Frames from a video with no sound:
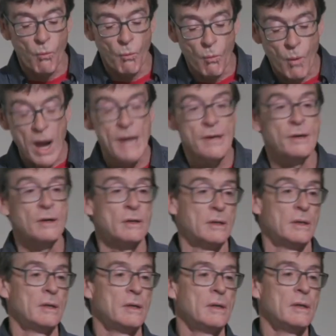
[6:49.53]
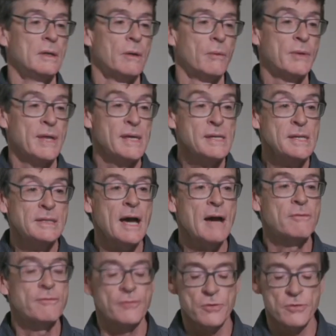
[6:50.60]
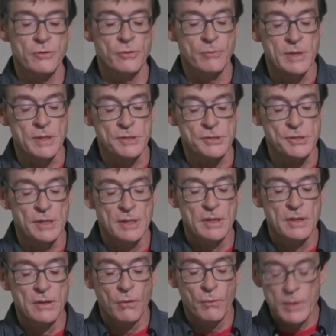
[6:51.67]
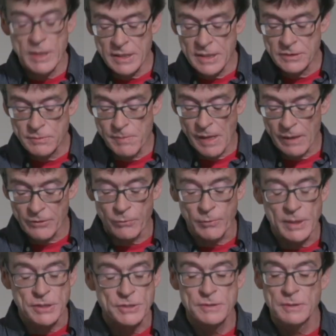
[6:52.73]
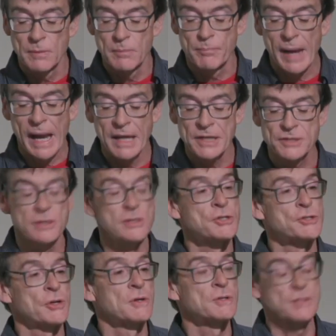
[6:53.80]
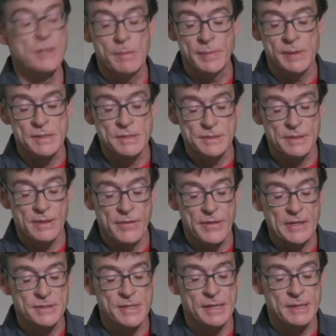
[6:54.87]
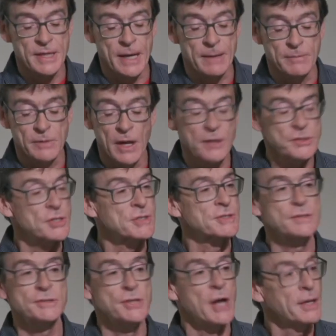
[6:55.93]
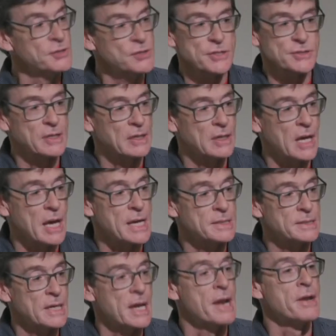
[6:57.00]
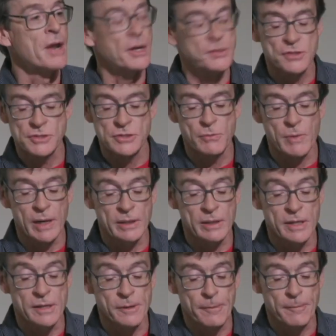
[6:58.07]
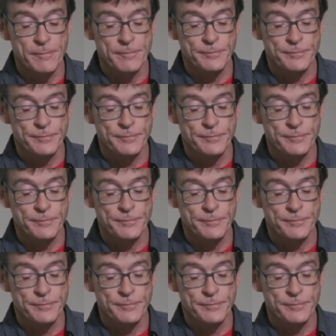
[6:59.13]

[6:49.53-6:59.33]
wider. They need to have further reach. We need to be able to reach banks and insurance companies and things like that, not just the client and not just the regulator.